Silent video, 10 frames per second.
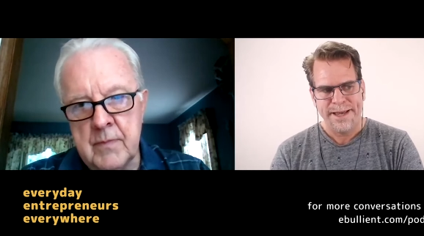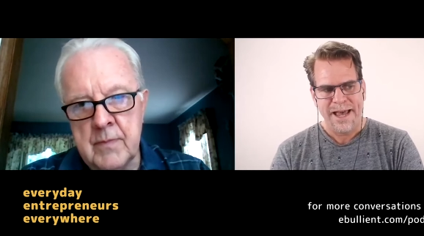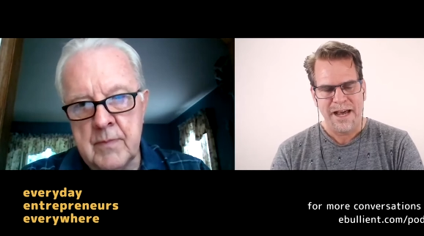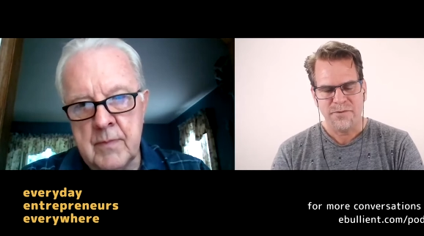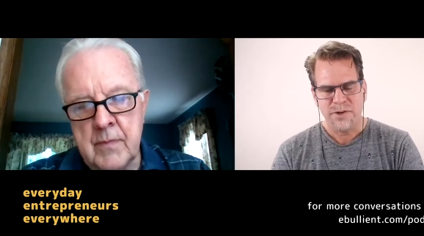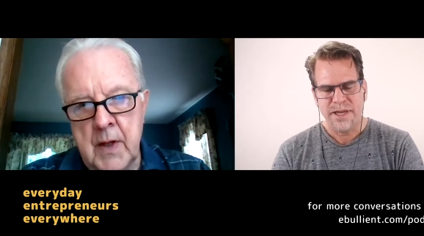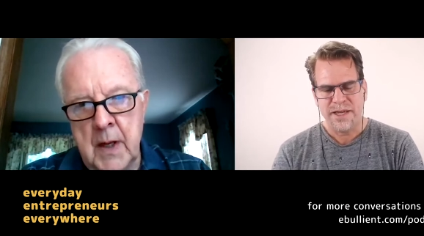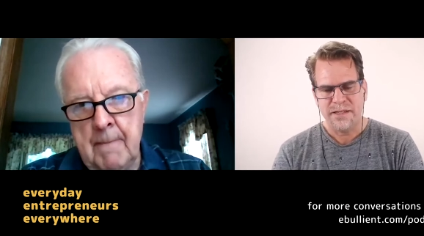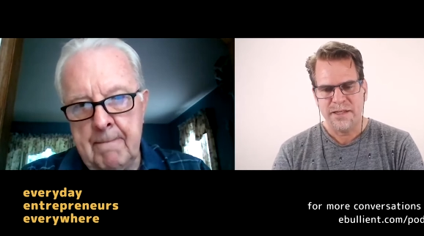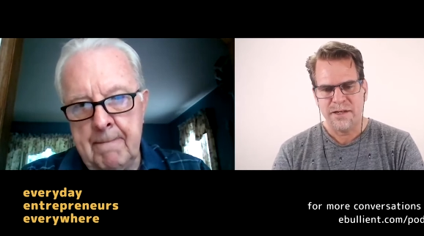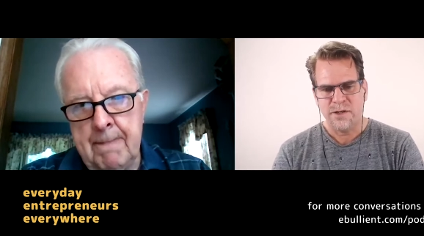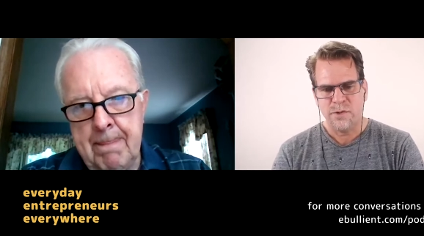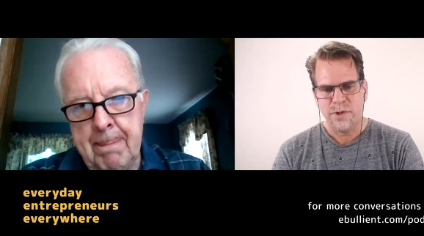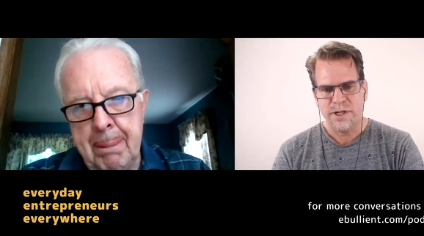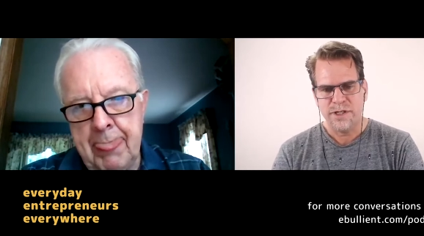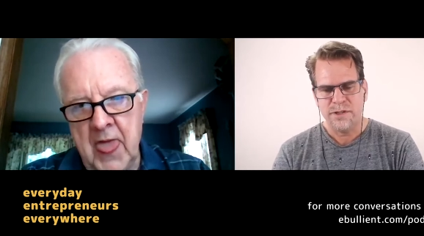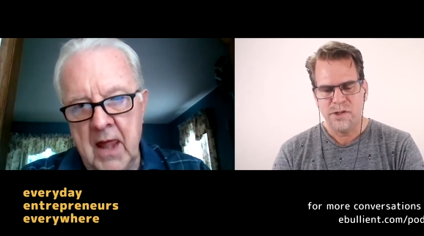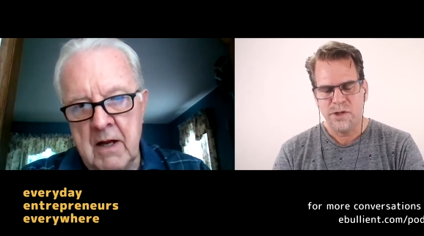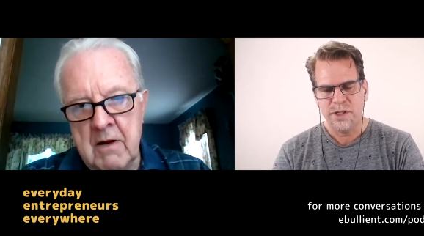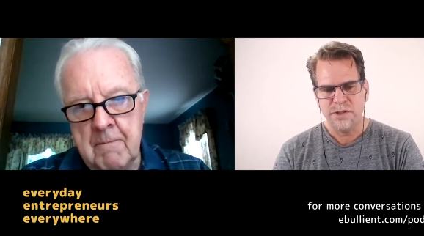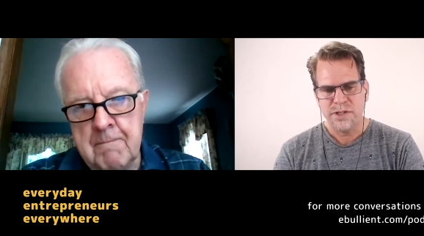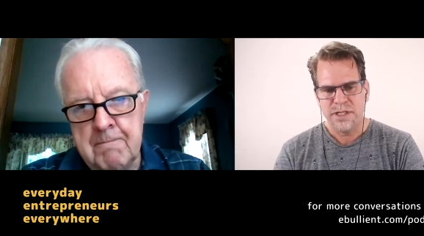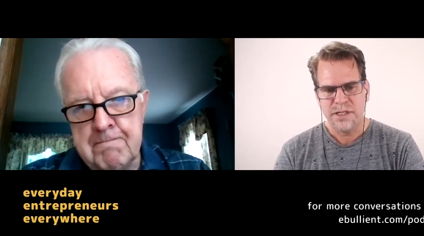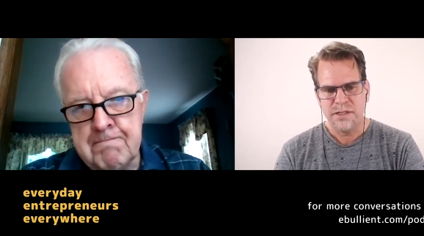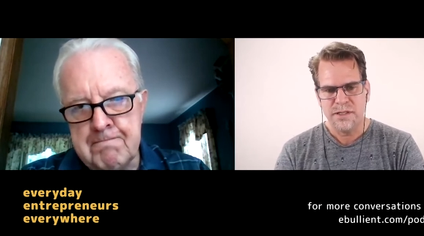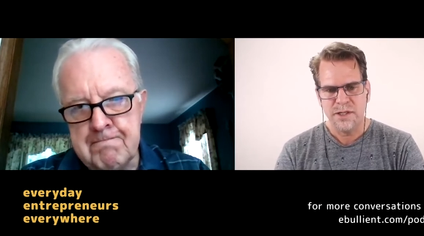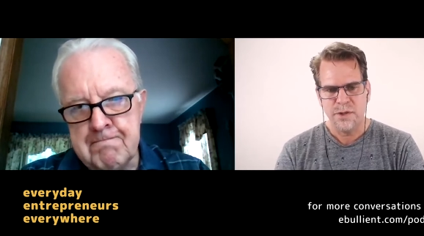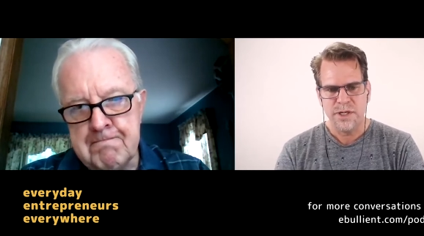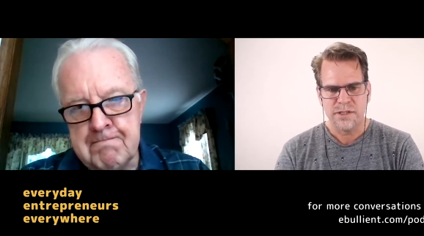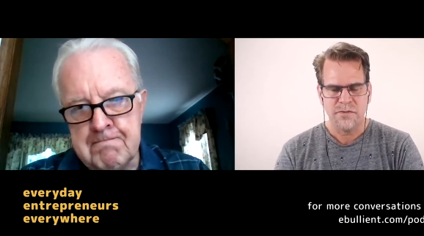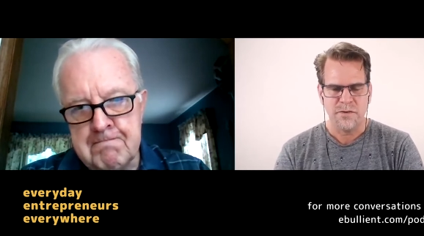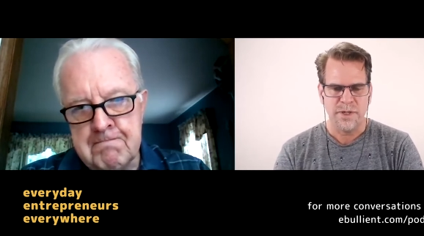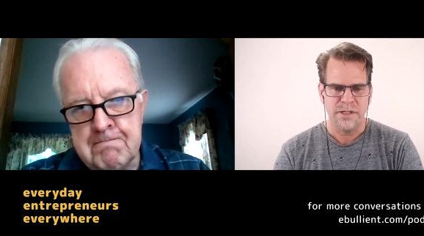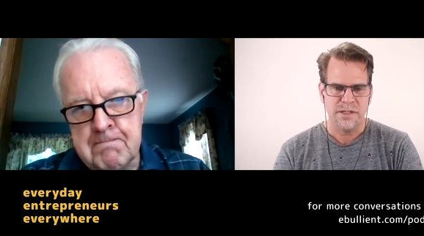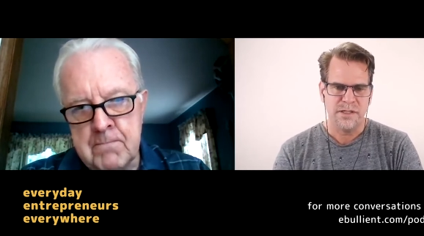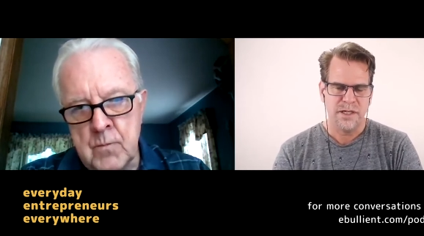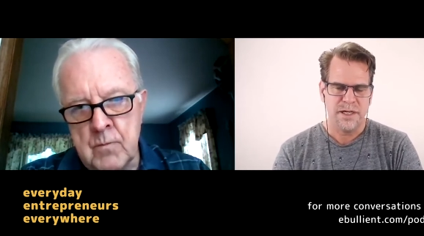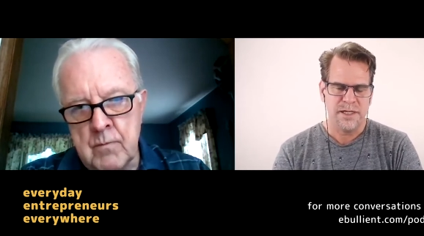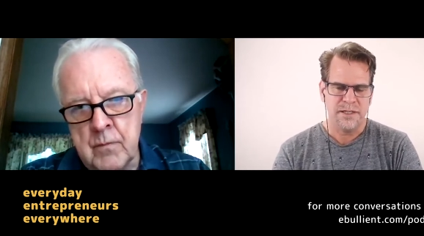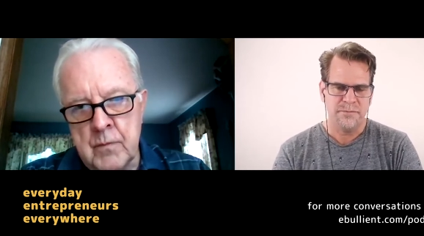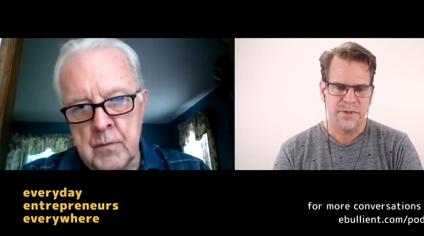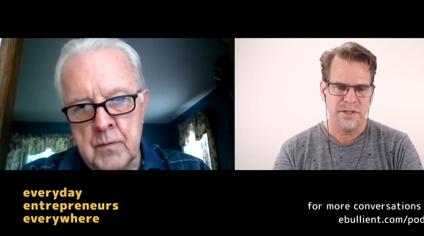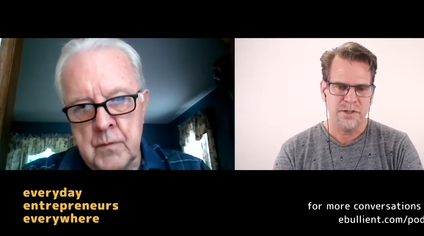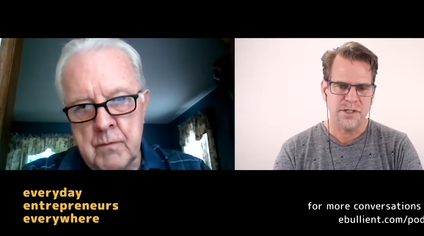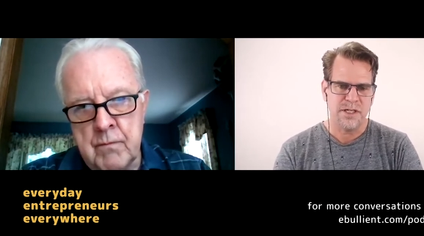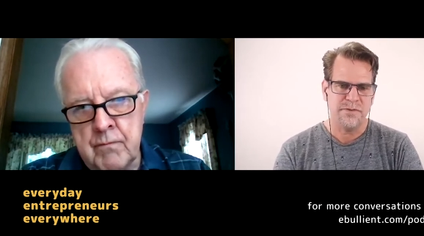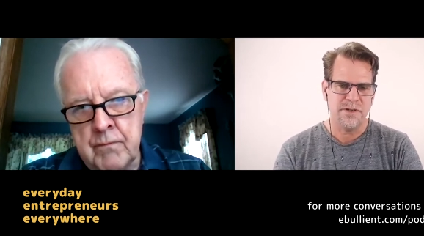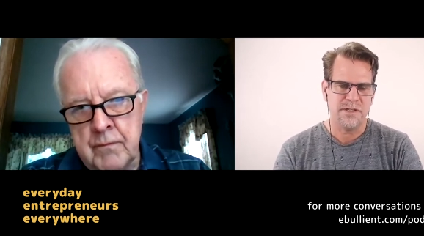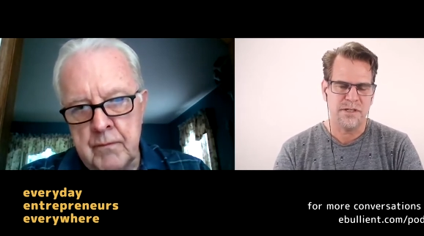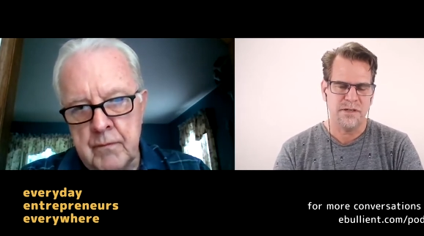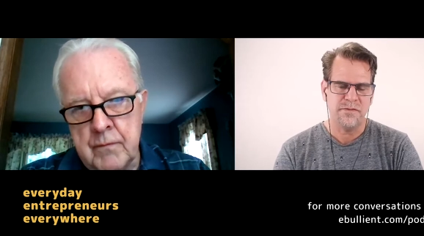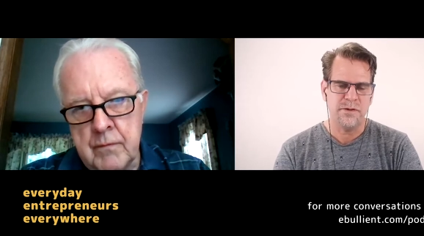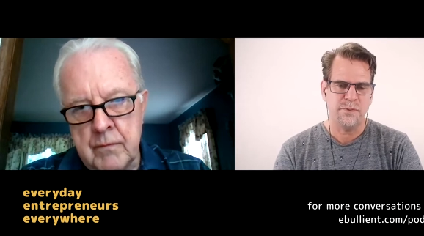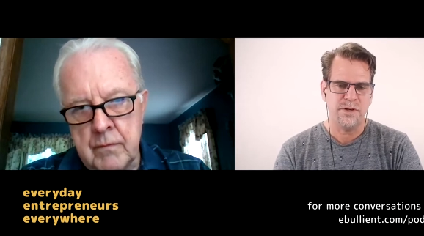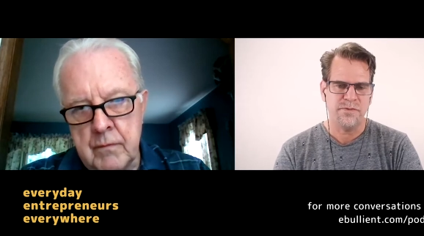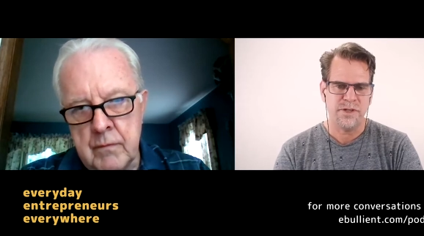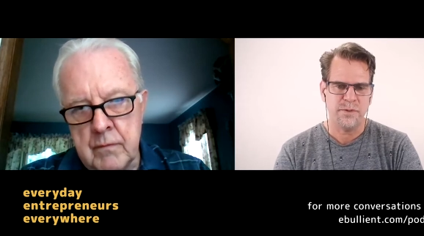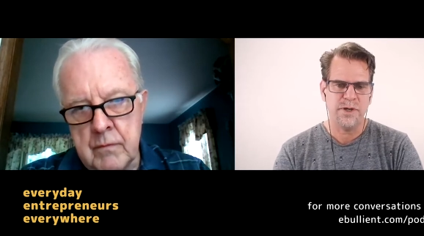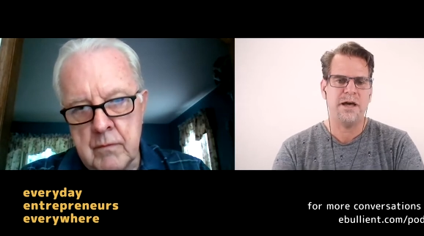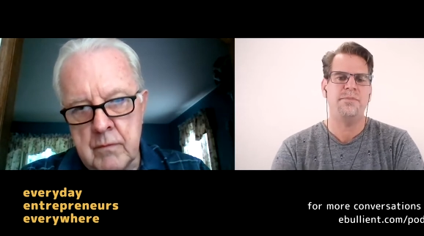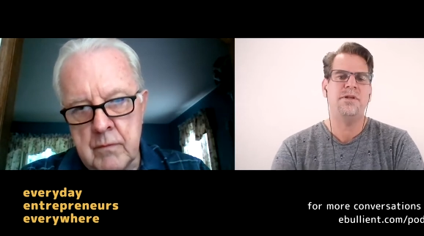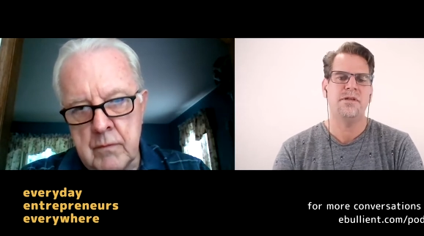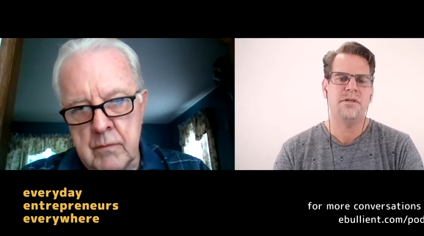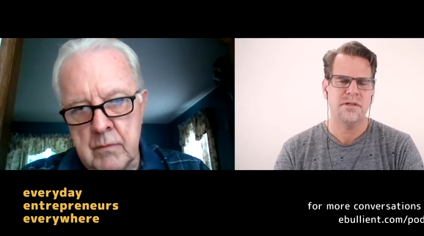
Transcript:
Speaker 1: after that, that career and loyalty to the U.S. government, um, can you just give us an, very briefly what happened?